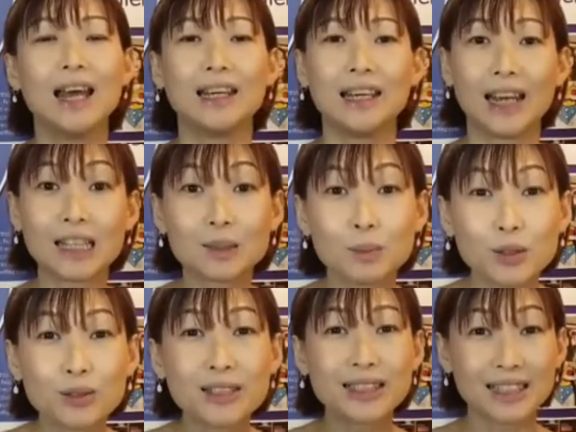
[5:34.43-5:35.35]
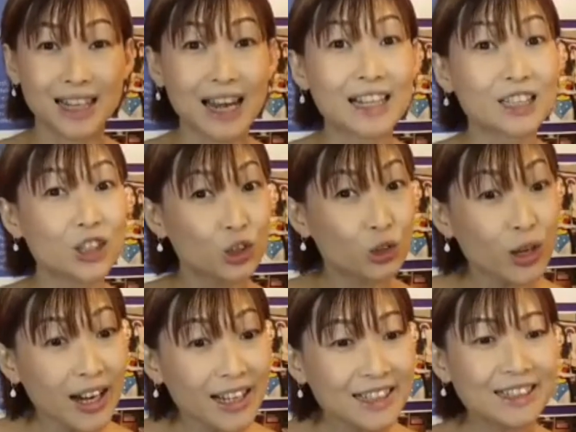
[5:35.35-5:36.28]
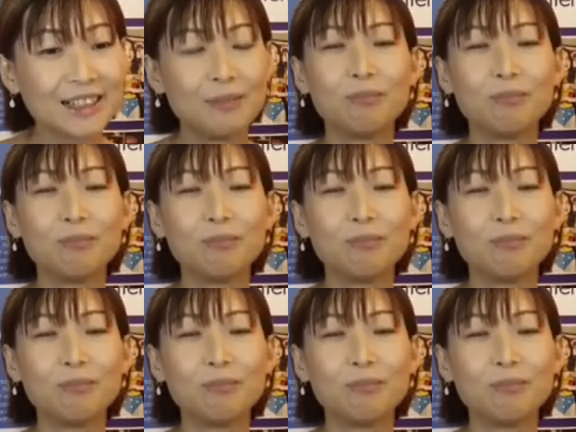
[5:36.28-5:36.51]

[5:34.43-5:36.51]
they experience less stress,